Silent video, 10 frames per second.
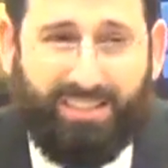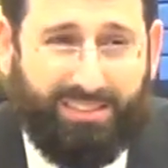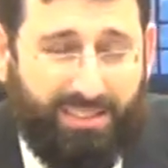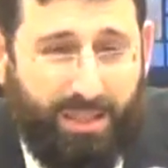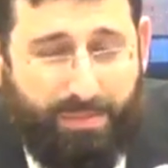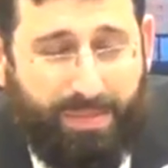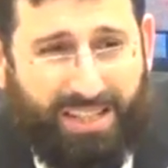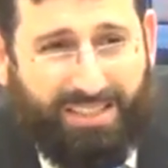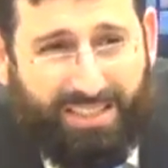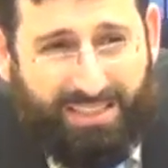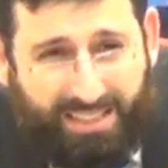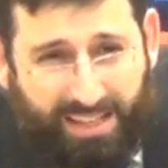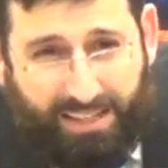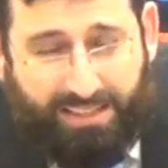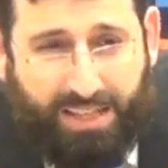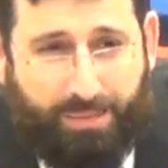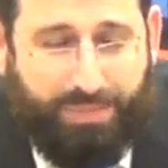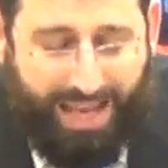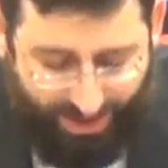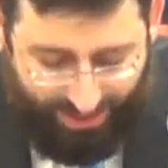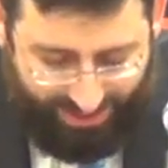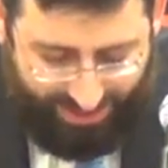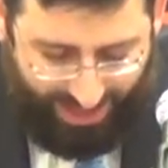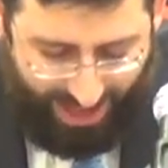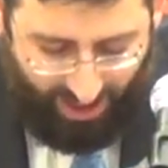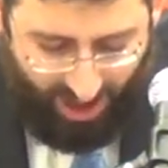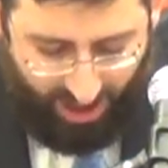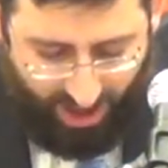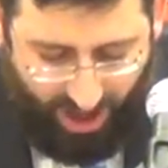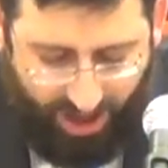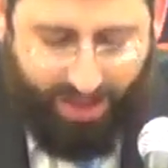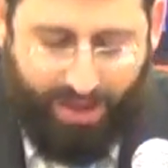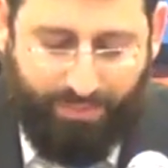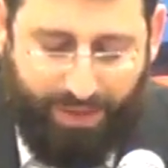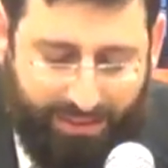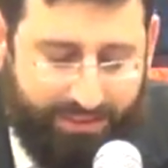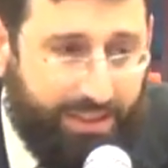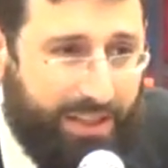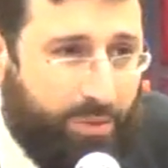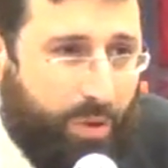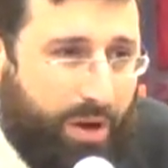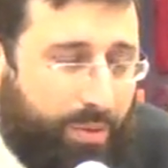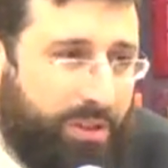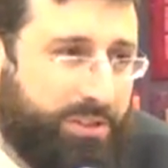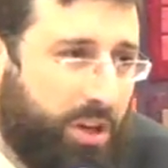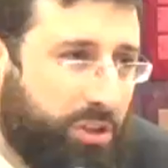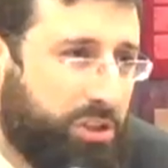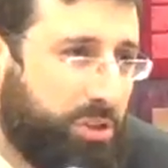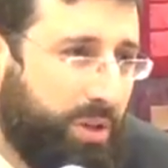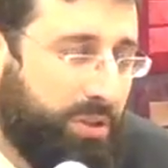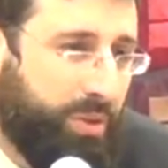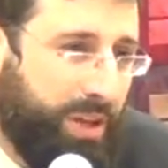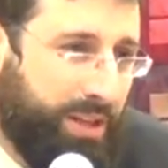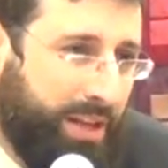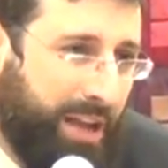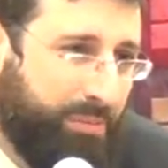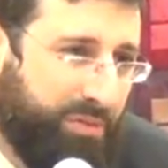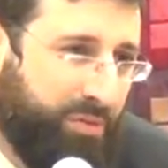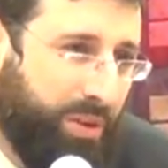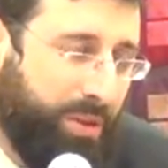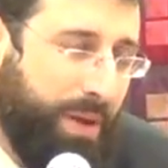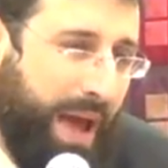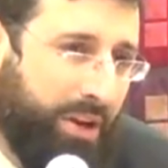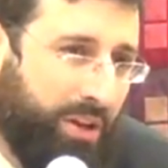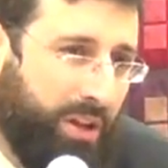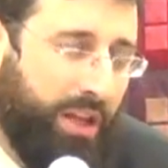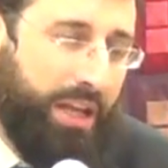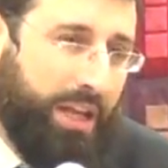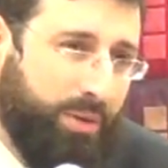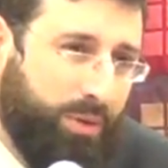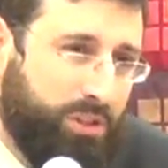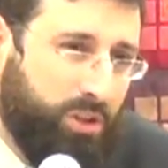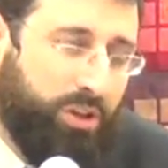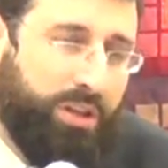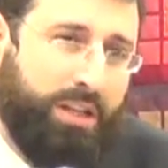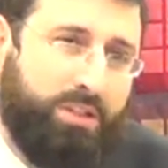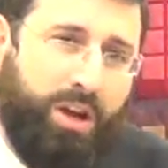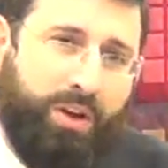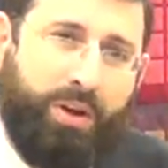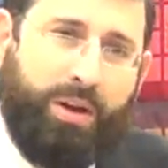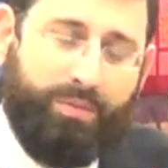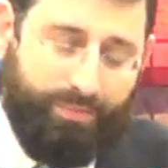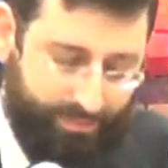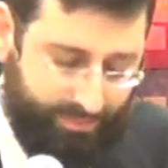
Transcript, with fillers: to sleep, meaning to dig deep down into the halacha. Basically, what was Yehoshua doing the night before the battle? He was learning Torah.